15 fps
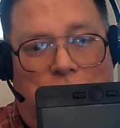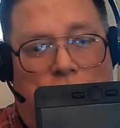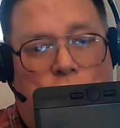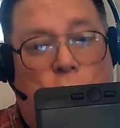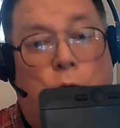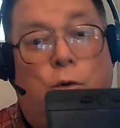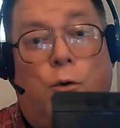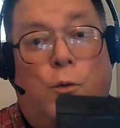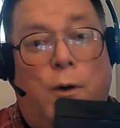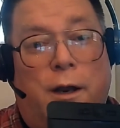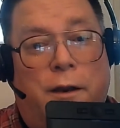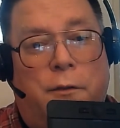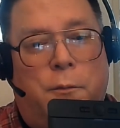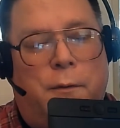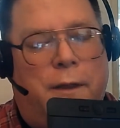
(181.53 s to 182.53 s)
doodle
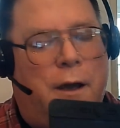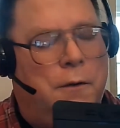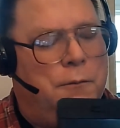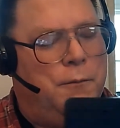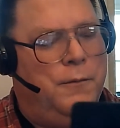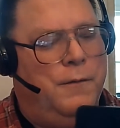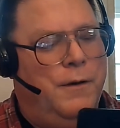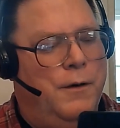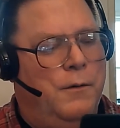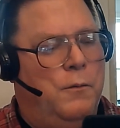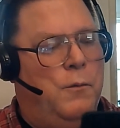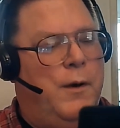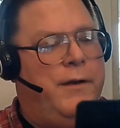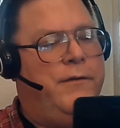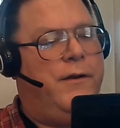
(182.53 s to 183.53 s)
with without
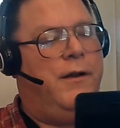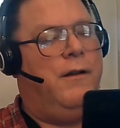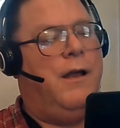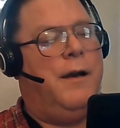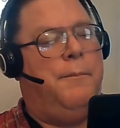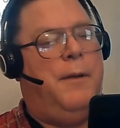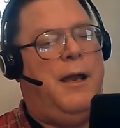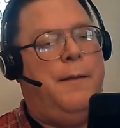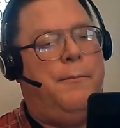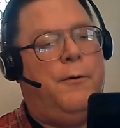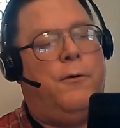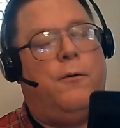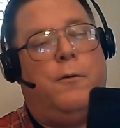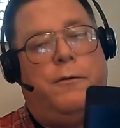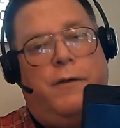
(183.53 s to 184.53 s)
wasting a lot of paper
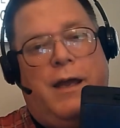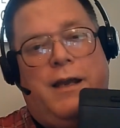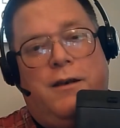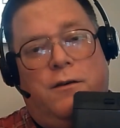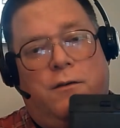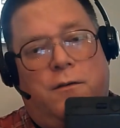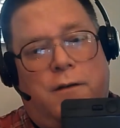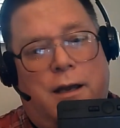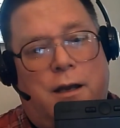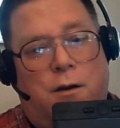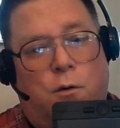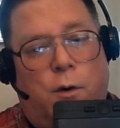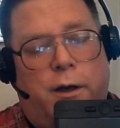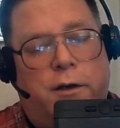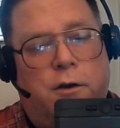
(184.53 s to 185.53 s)
or take
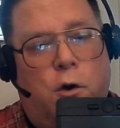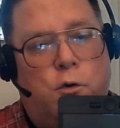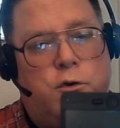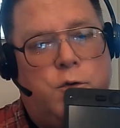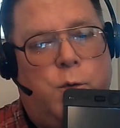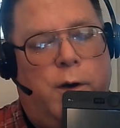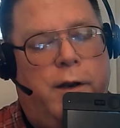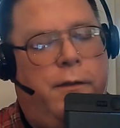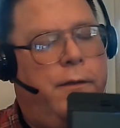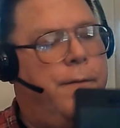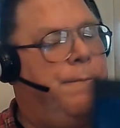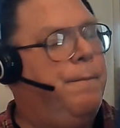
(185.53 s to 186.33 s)
quick notes with.